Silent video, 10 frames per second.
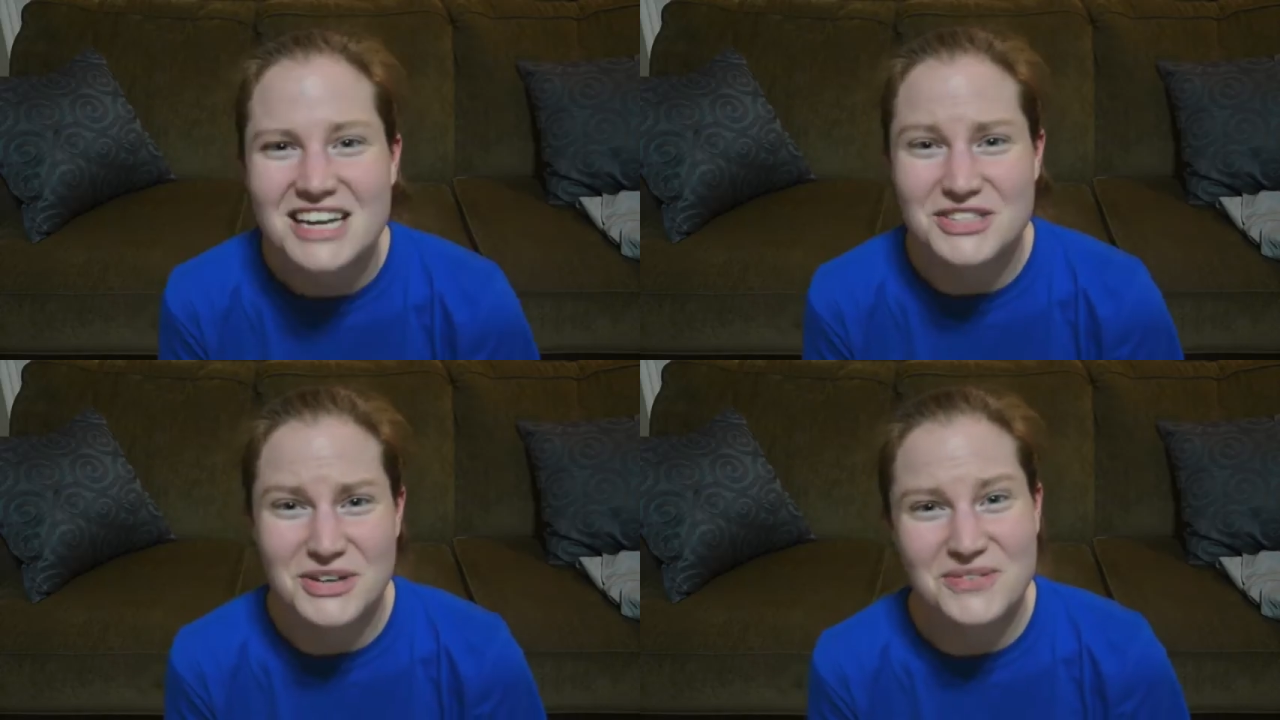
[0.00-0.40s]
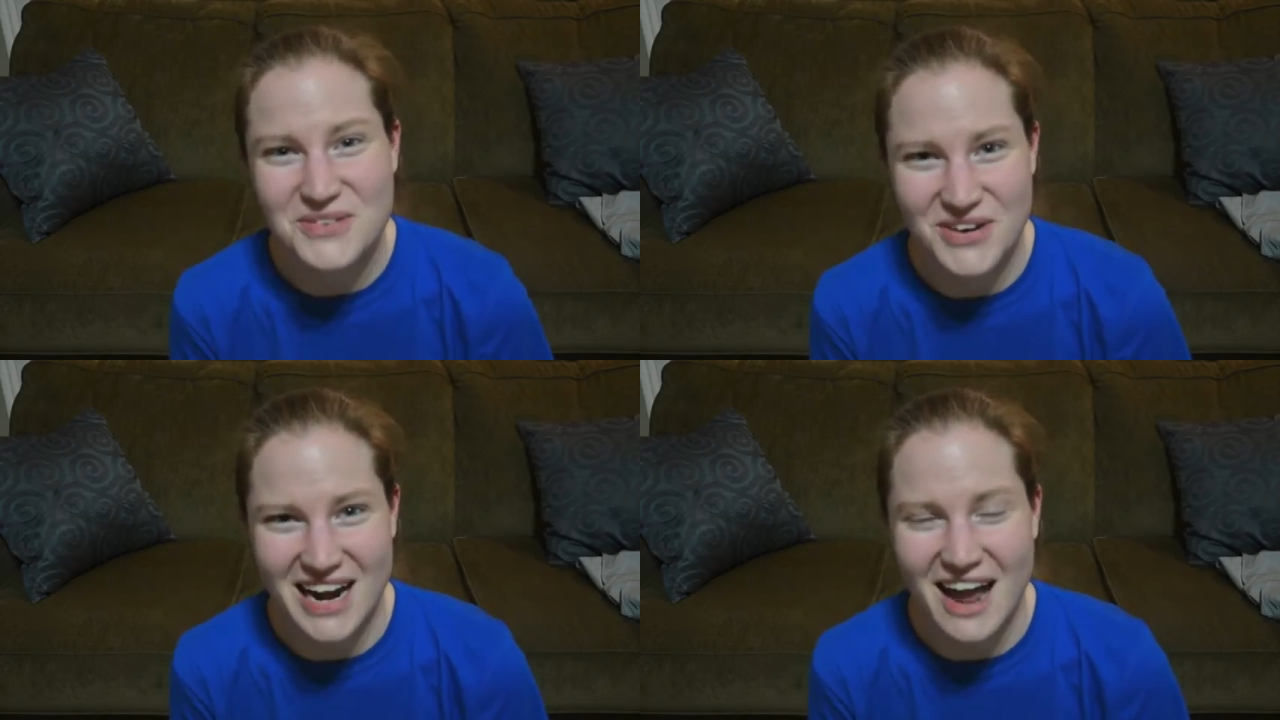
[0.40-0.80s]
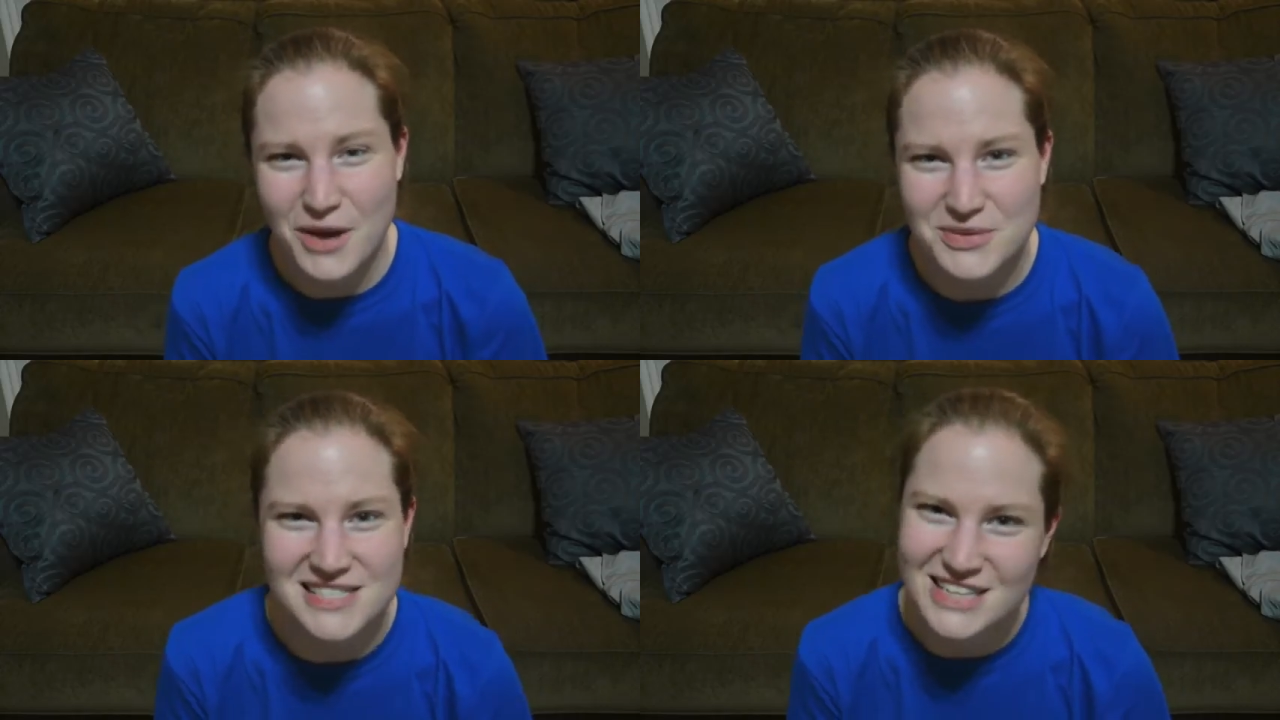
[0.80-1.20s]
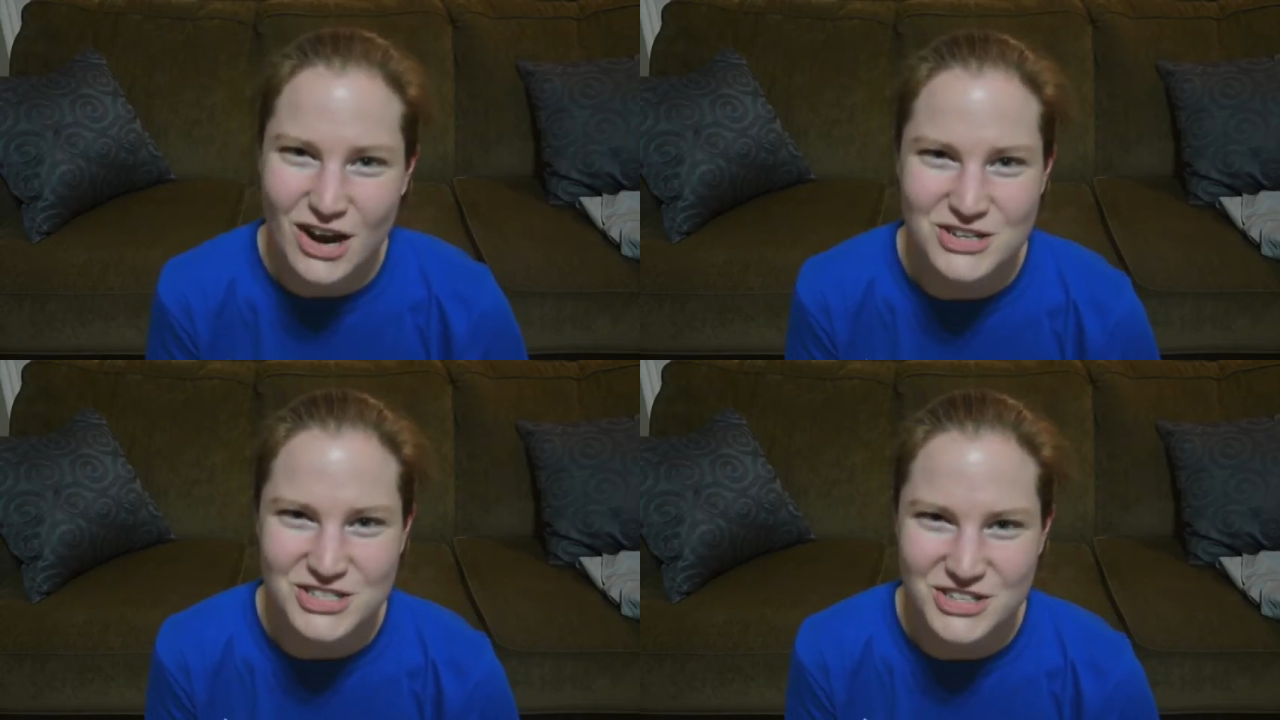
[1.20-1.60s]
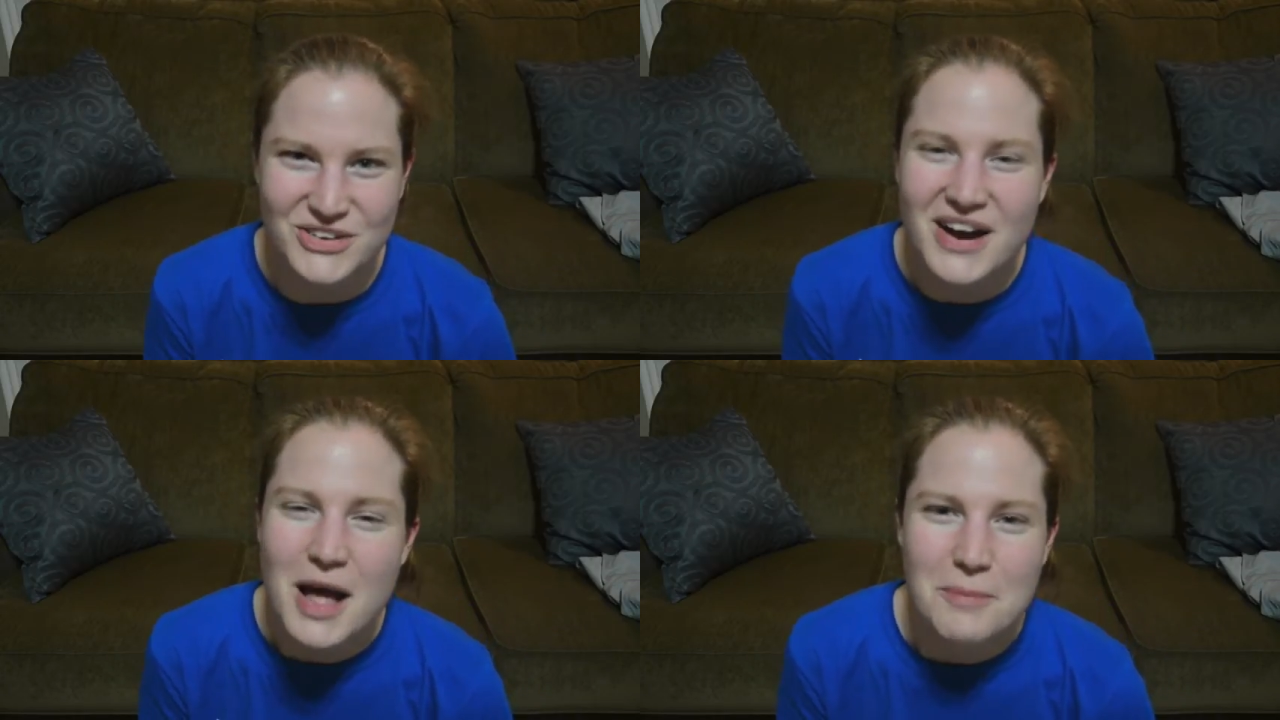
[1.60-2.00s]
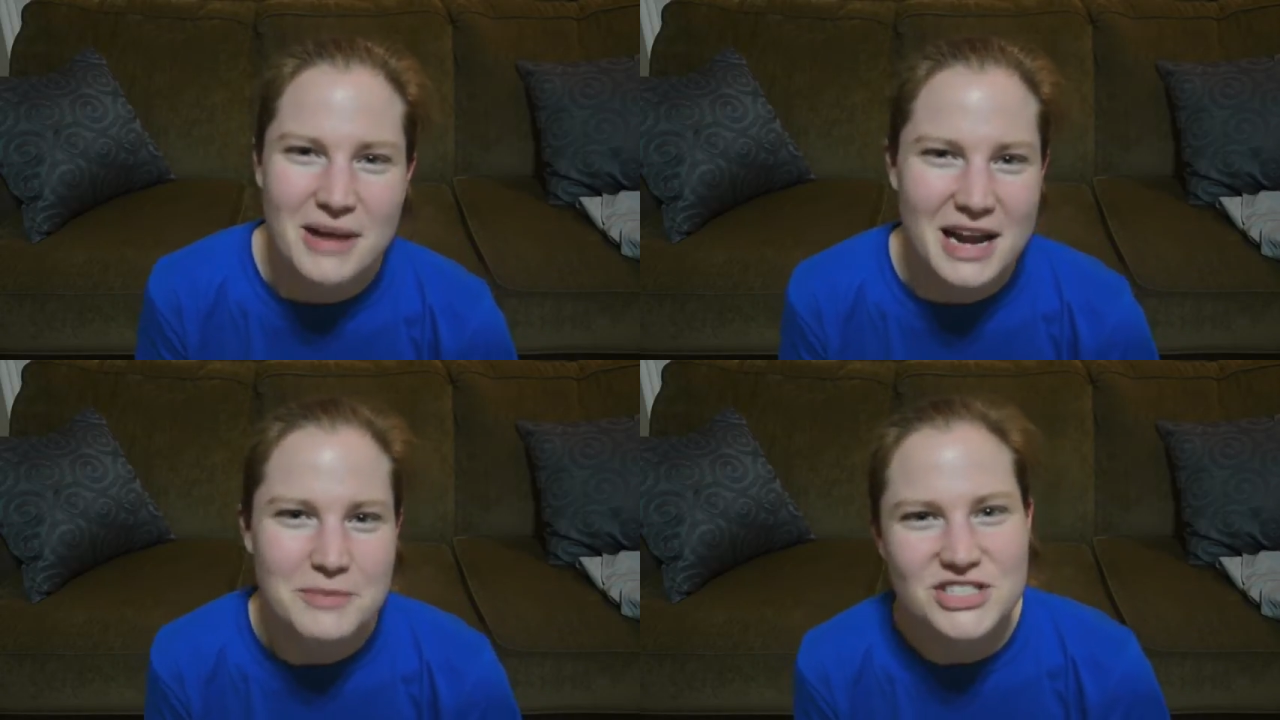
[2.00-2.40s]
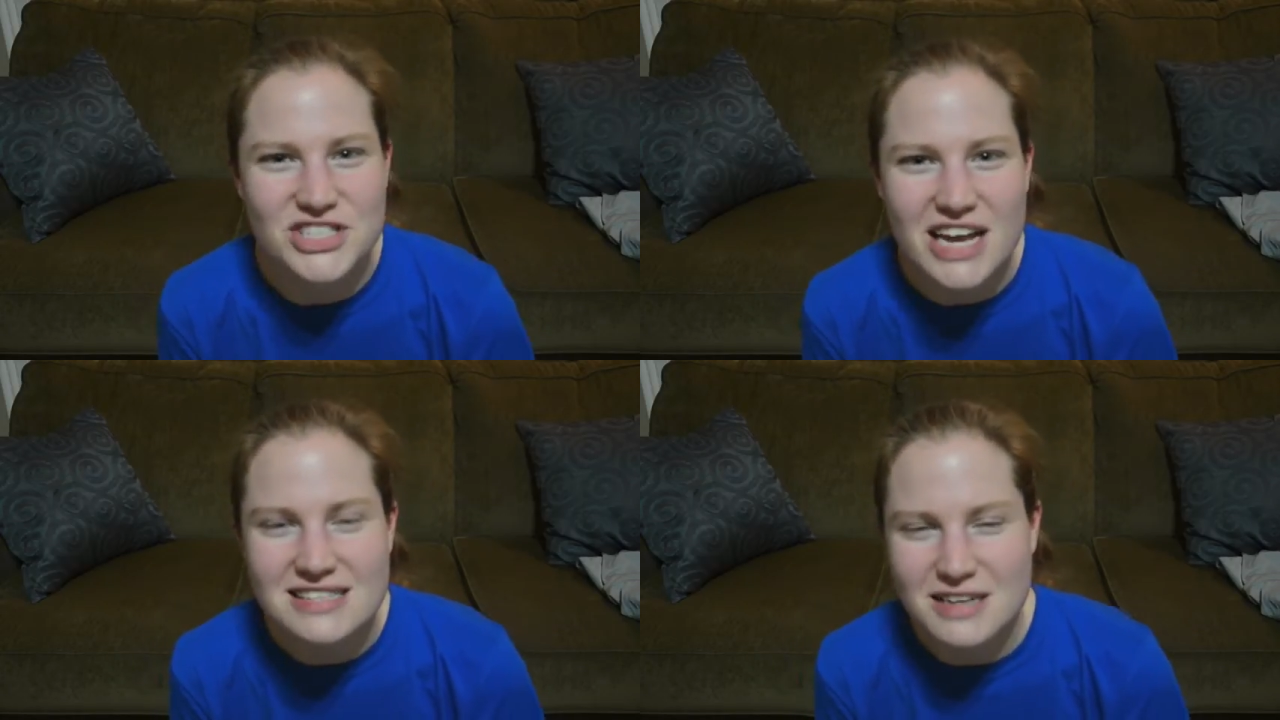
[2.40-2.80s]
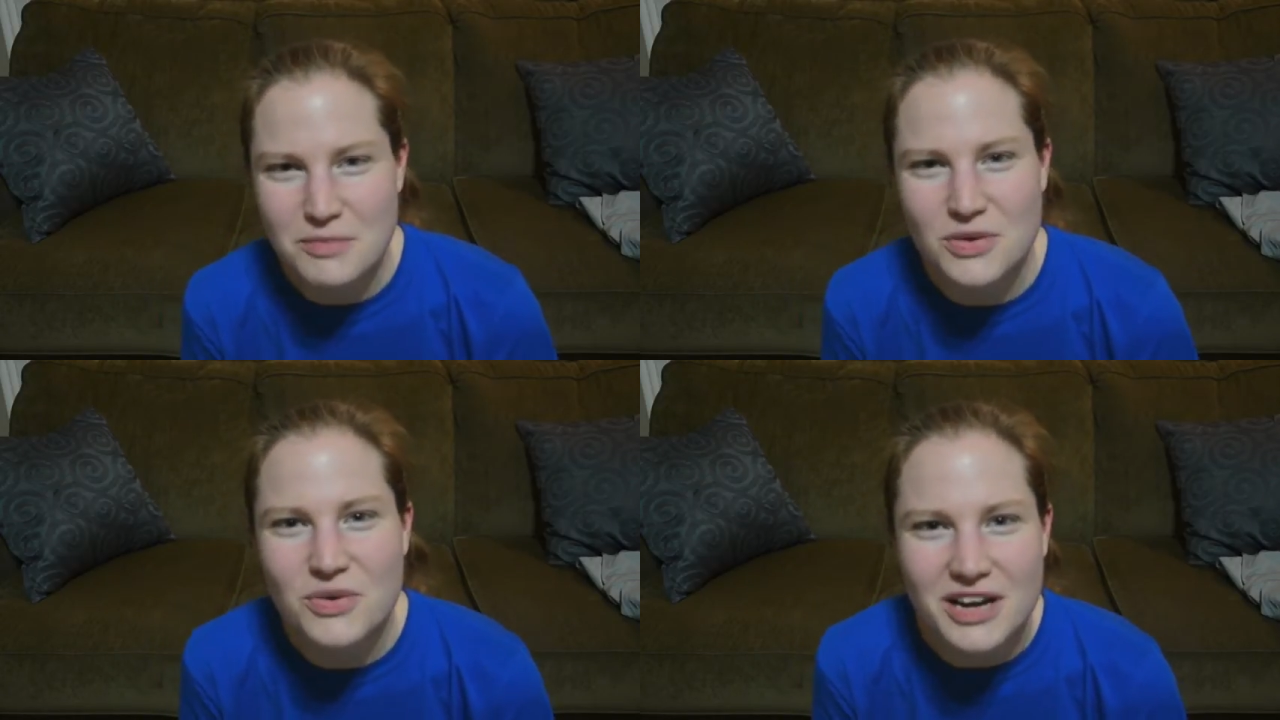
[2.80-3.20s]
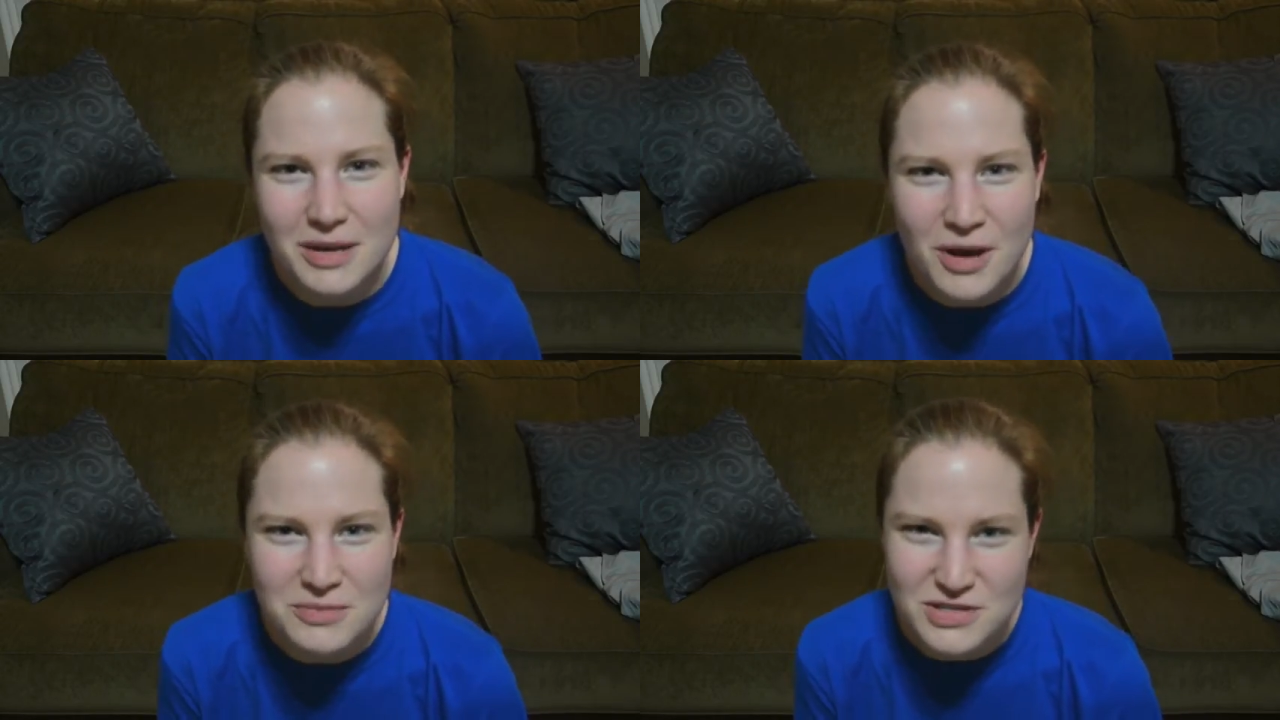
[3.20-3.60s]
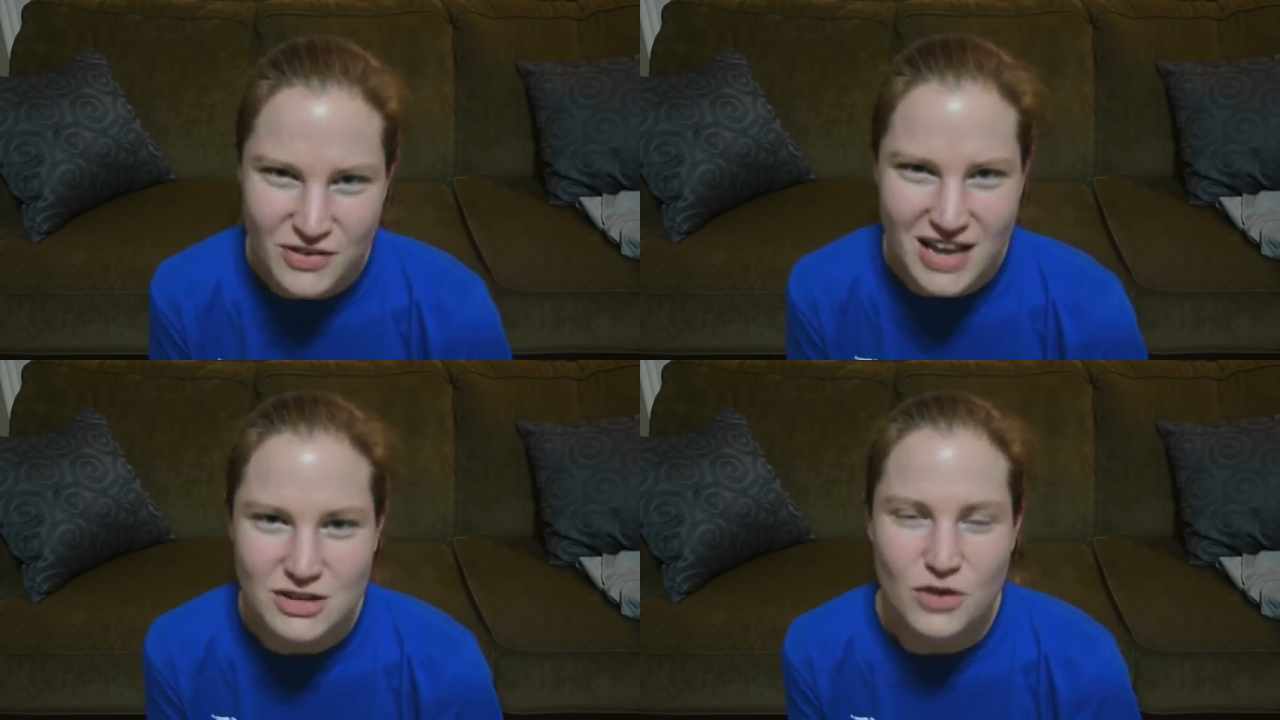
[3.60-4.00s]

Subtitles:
Don't worry, I was scared too. My name is Jess and I'm the Working Mom's Friend.